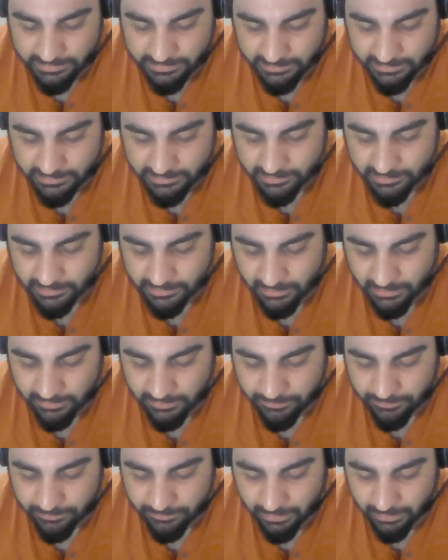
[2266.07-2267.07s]
This is
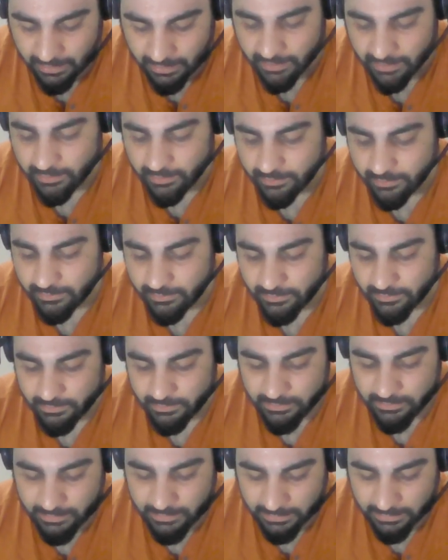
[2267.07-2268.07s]
r
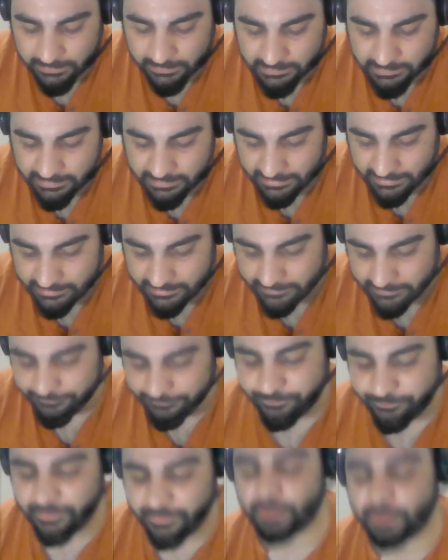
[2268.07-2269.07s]
and this is s.
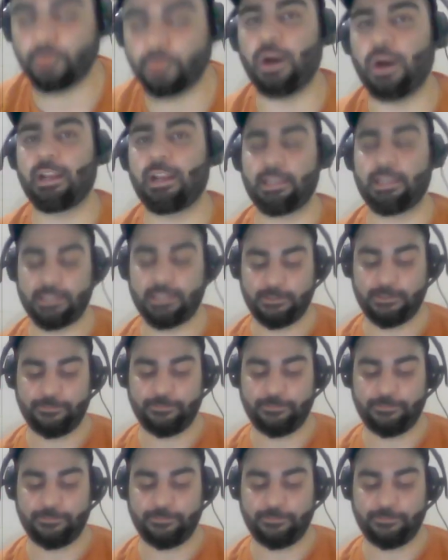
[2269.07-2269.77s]
P, Q, R, S.